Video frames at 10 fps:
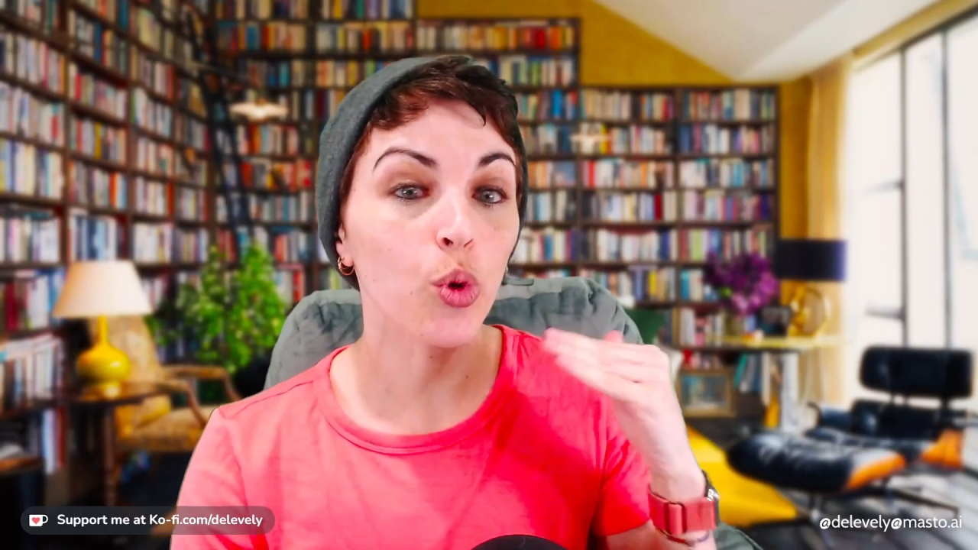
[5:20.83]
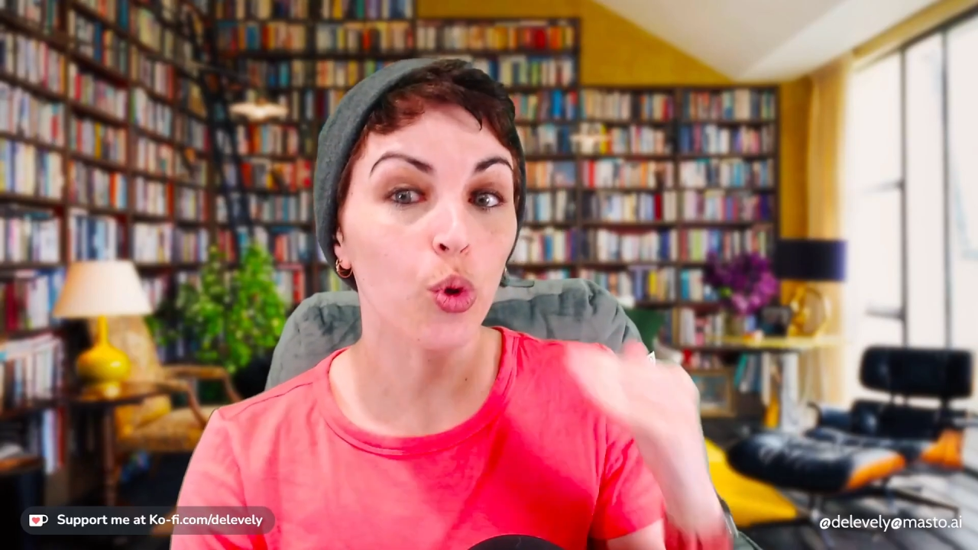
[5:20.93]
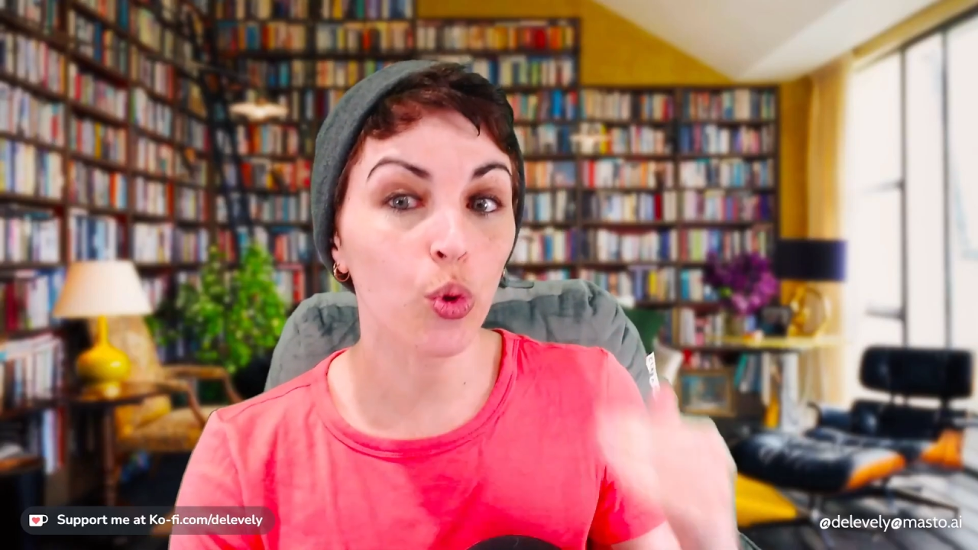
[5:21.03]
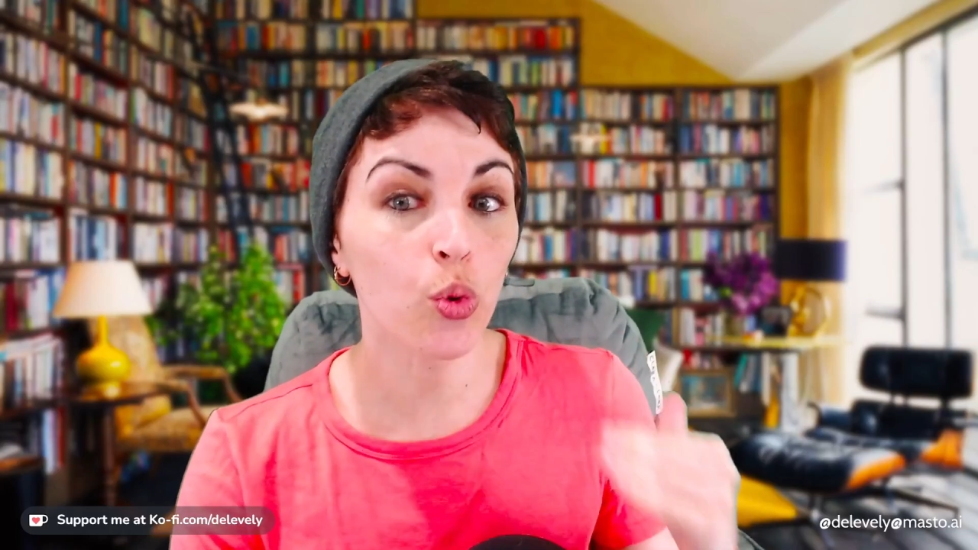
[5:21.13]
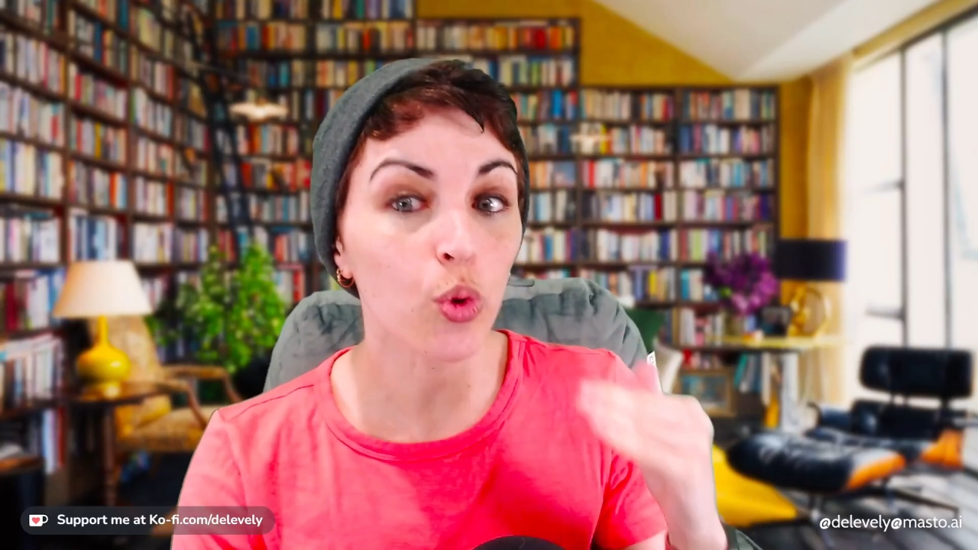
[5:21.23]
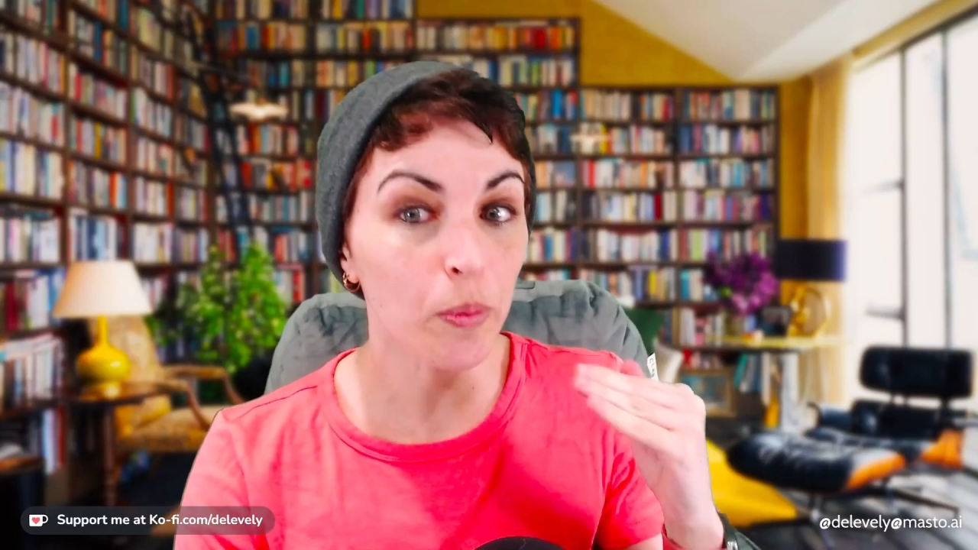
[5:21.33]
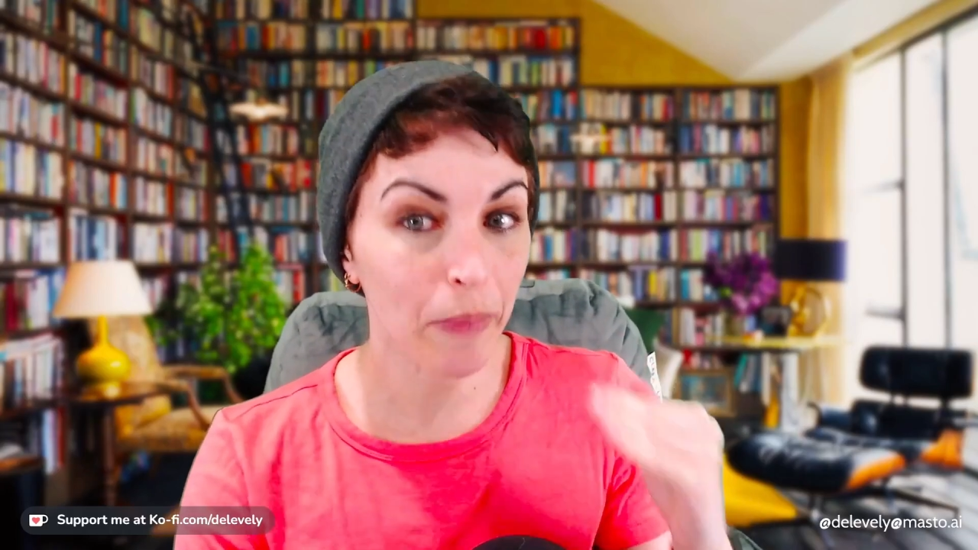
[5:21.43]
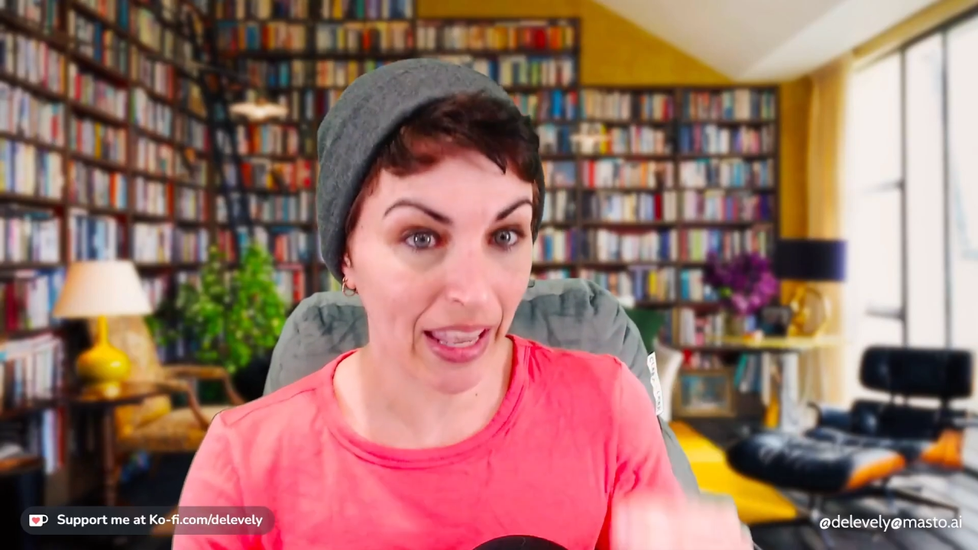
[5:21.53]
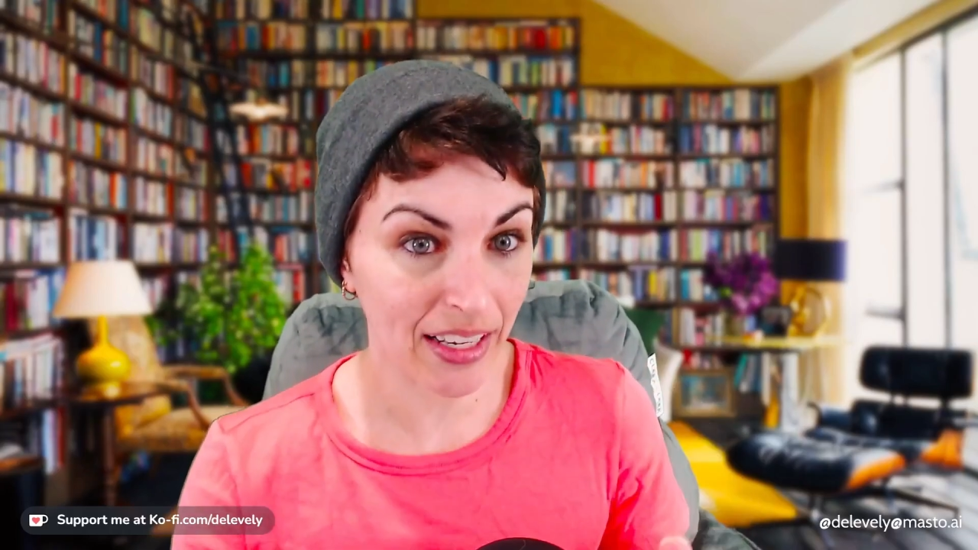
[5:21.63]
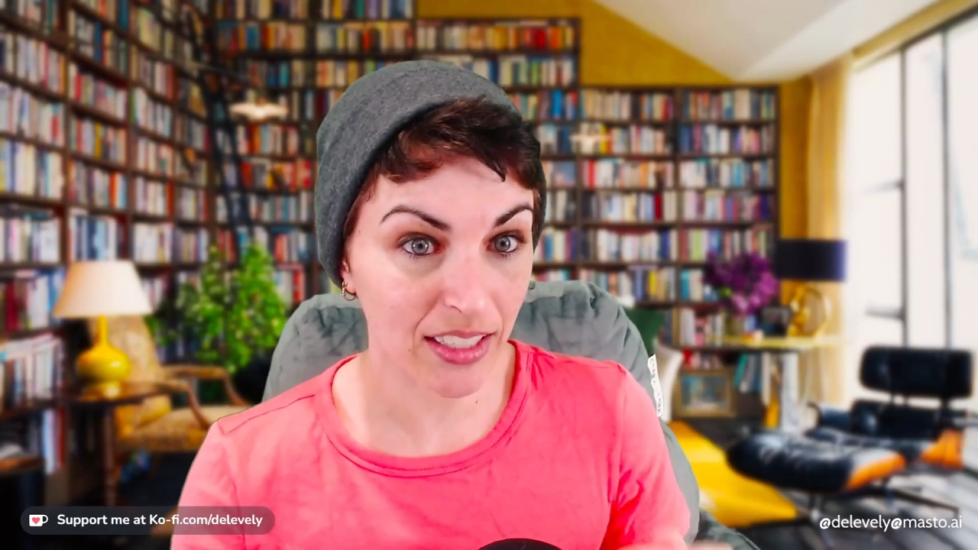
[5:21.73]
cool
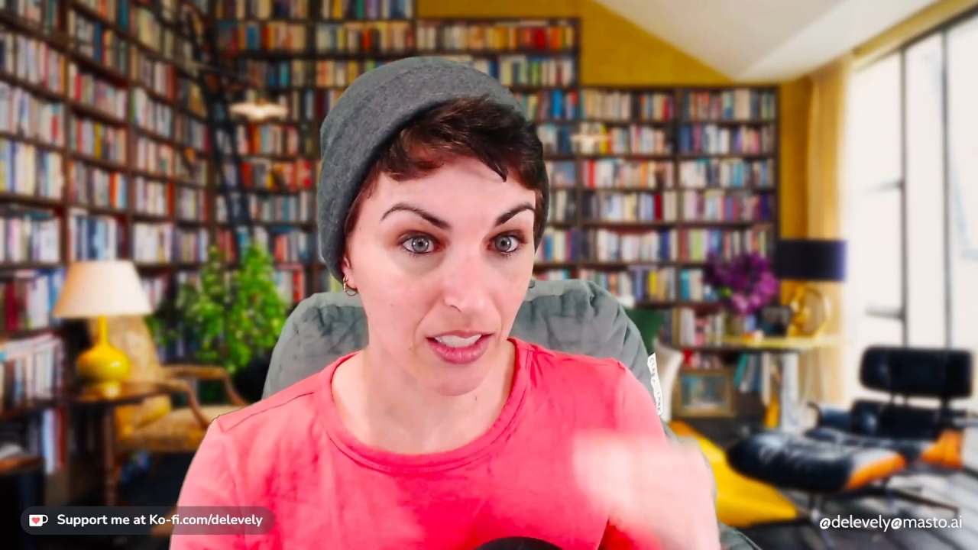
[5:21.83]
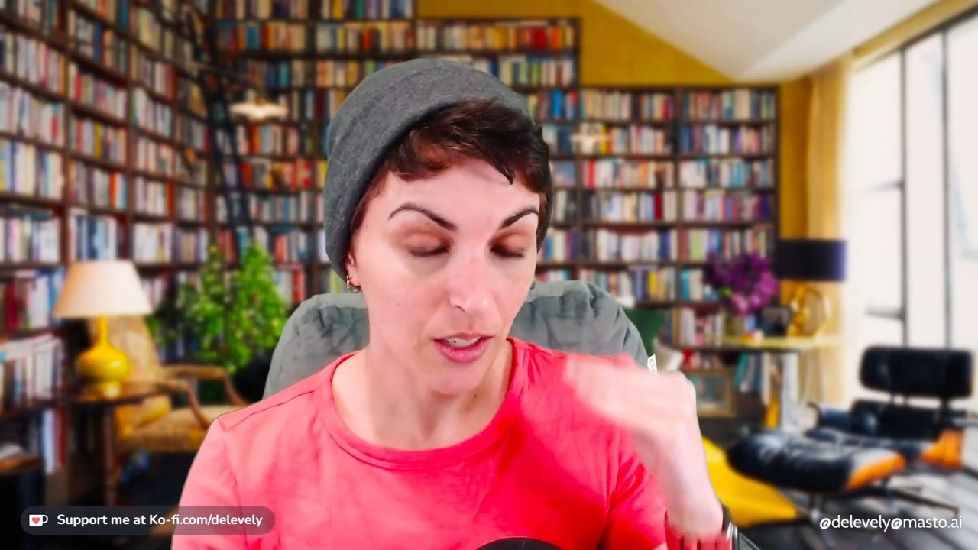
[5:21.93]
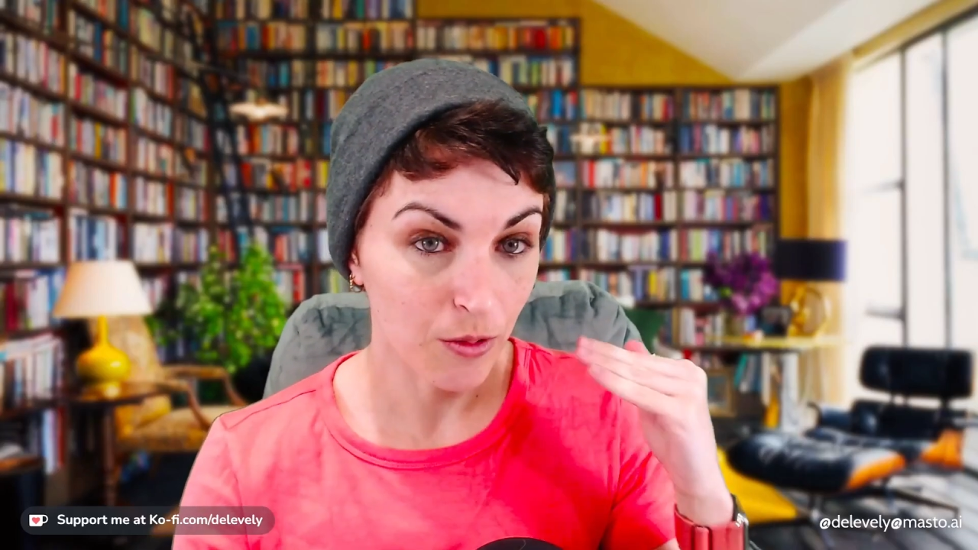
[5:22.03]
paint